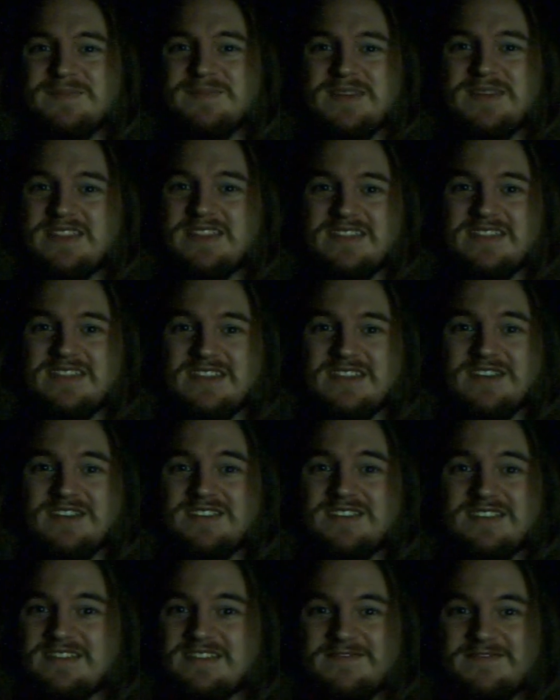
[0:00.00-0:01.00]
but
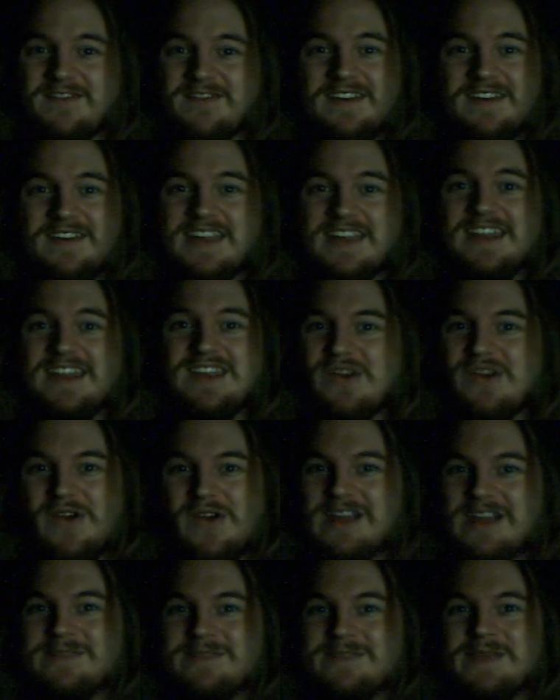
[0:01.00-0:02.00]
they're fucking
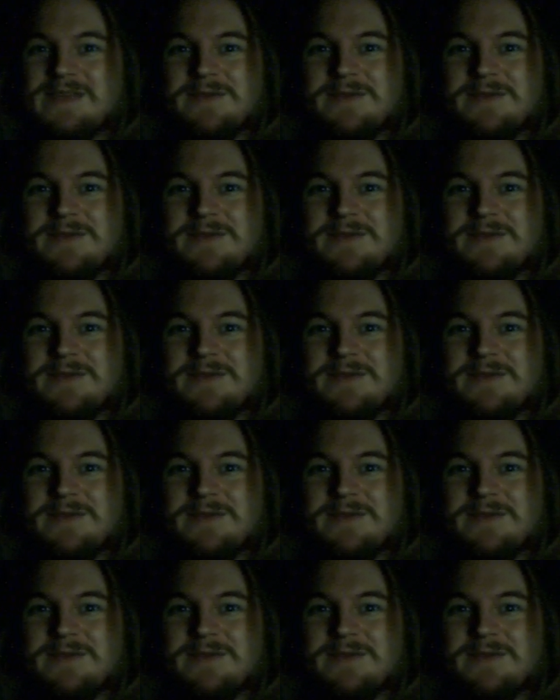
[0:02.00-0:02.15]
annoying me